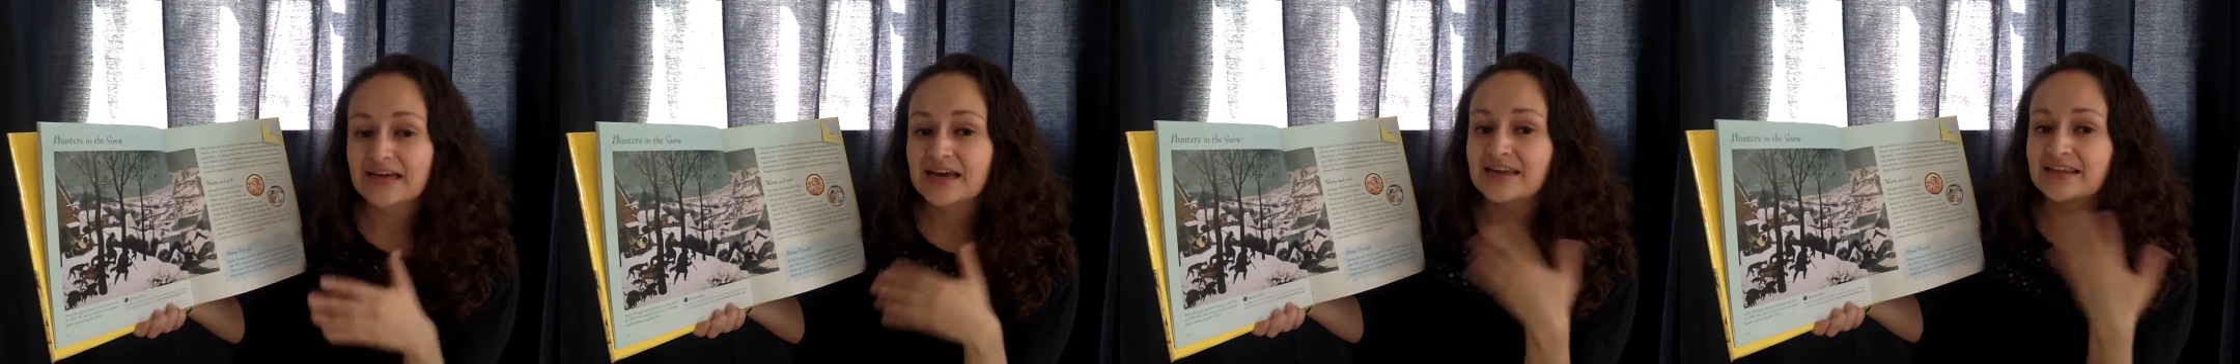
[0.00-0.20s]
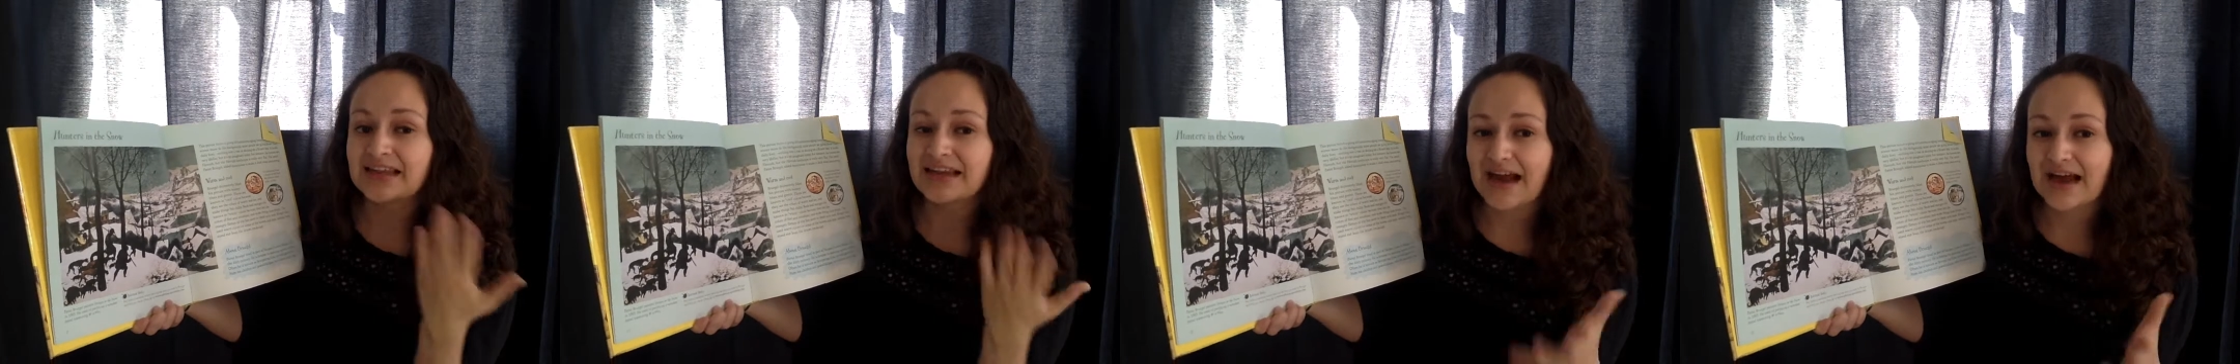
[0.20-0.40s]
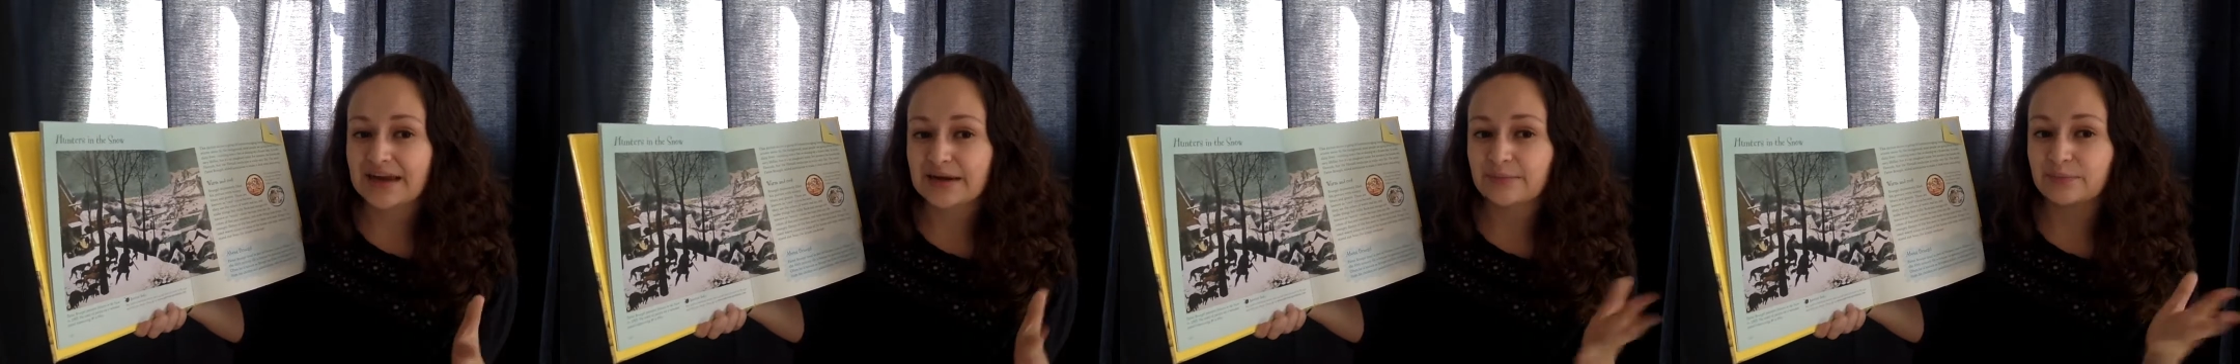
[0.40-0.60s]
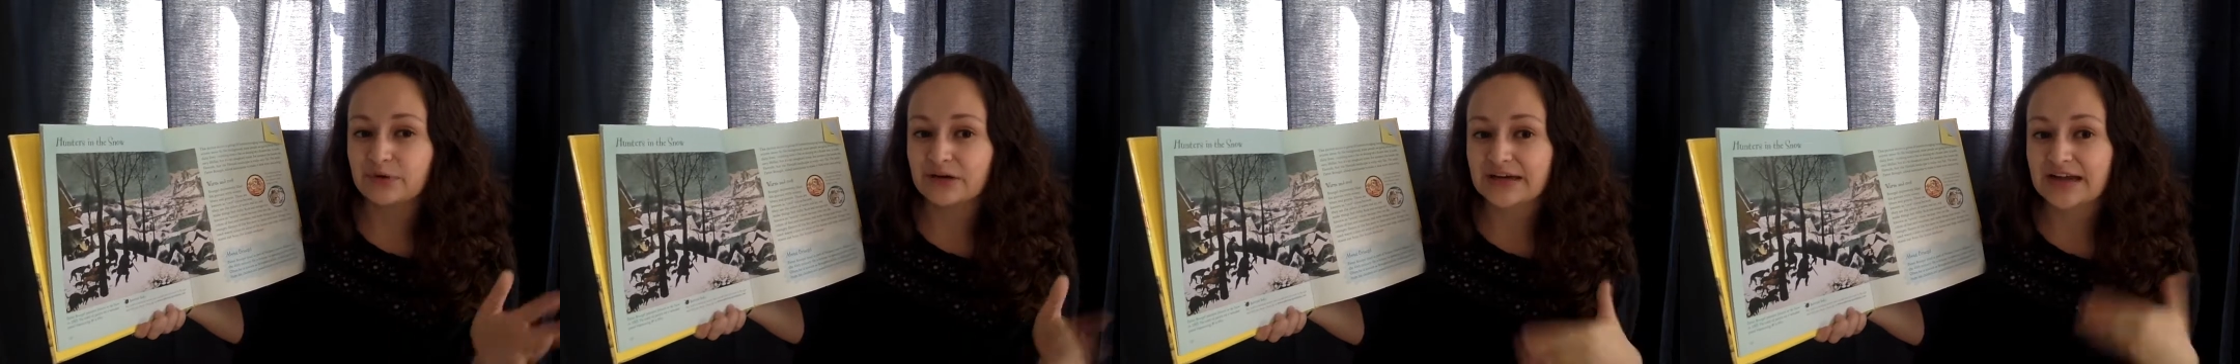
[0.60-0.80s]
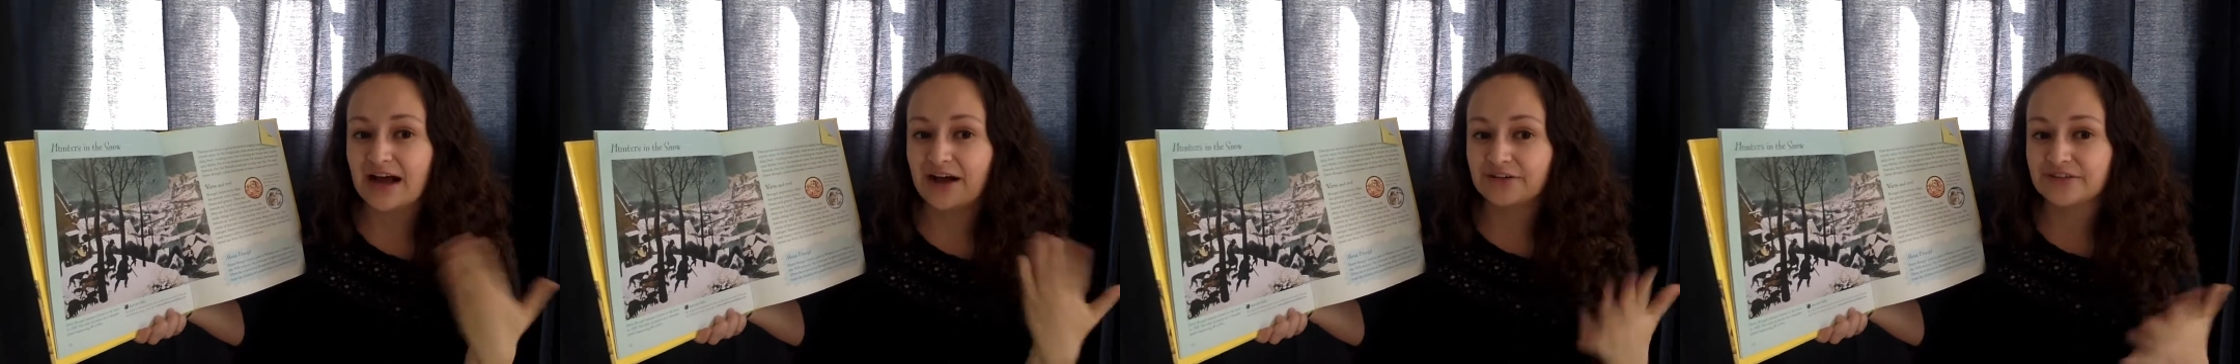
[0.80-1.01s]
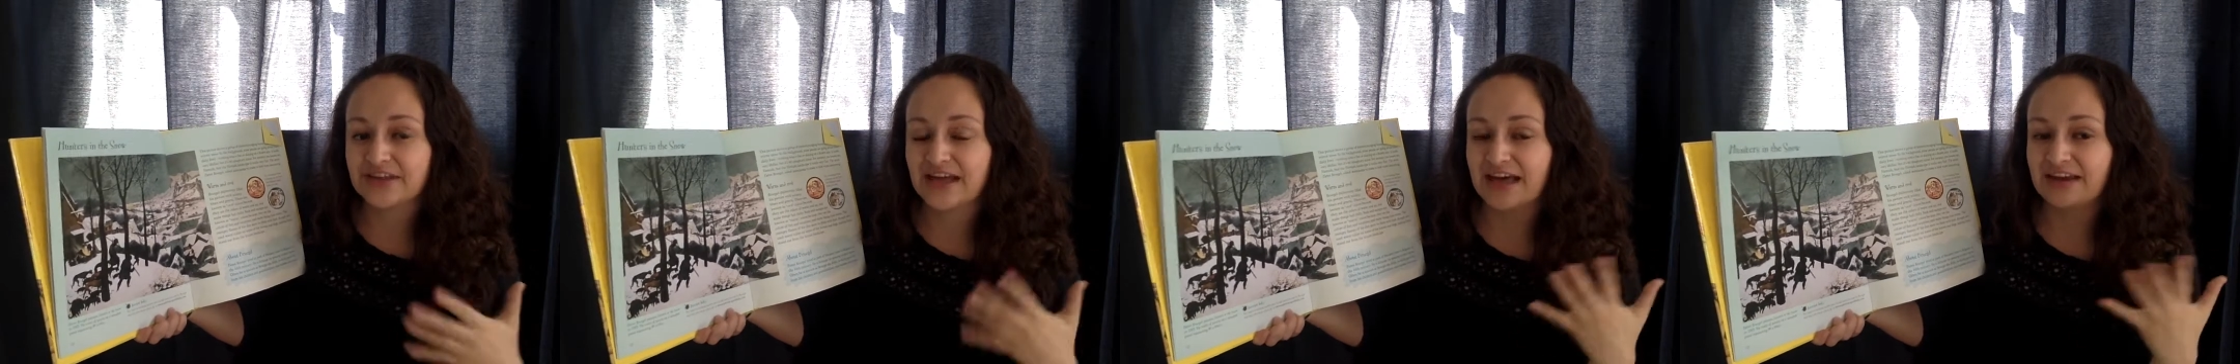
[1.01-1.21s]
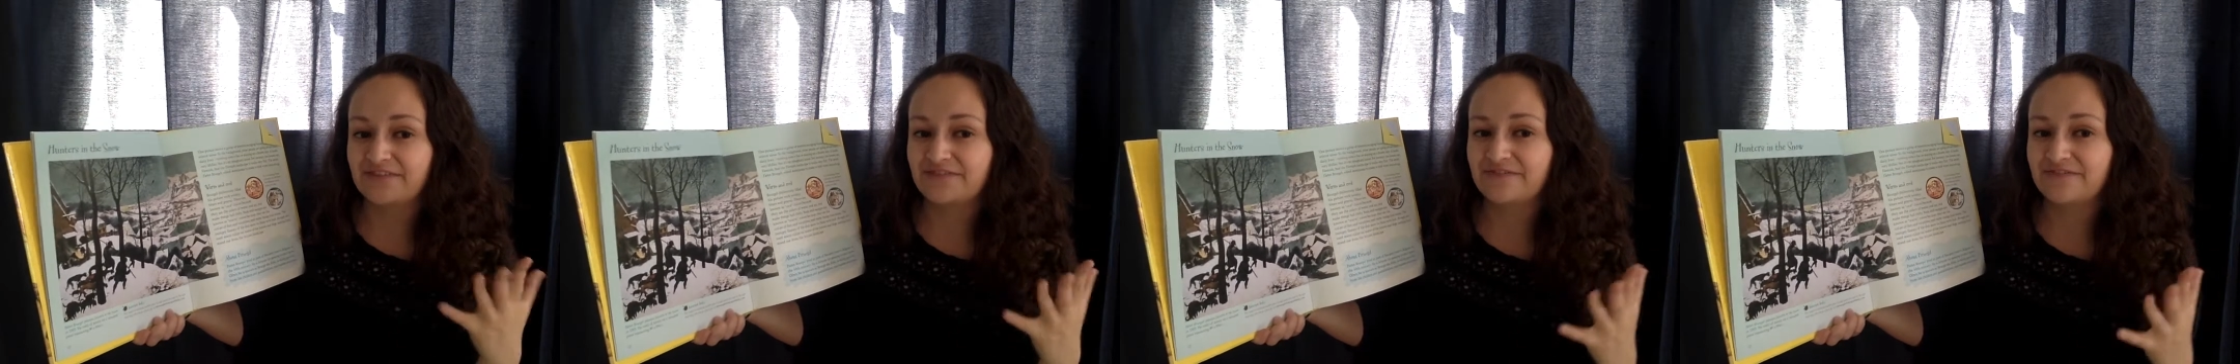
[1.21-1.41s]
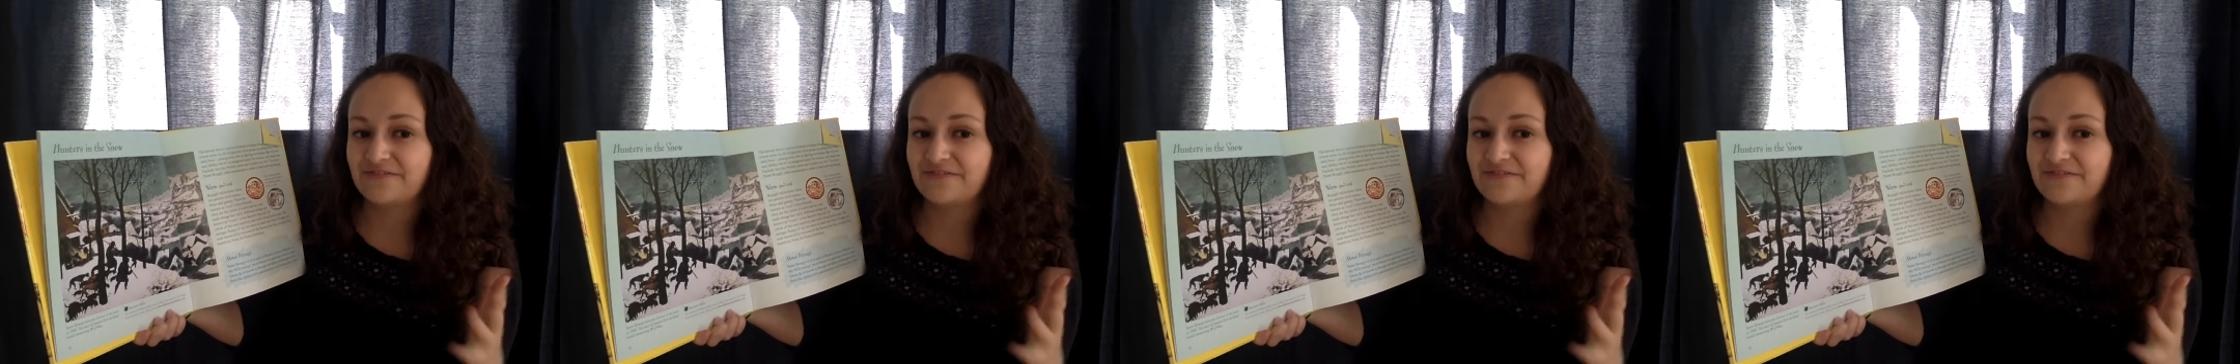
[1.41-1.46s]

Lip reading: They kind of bring out that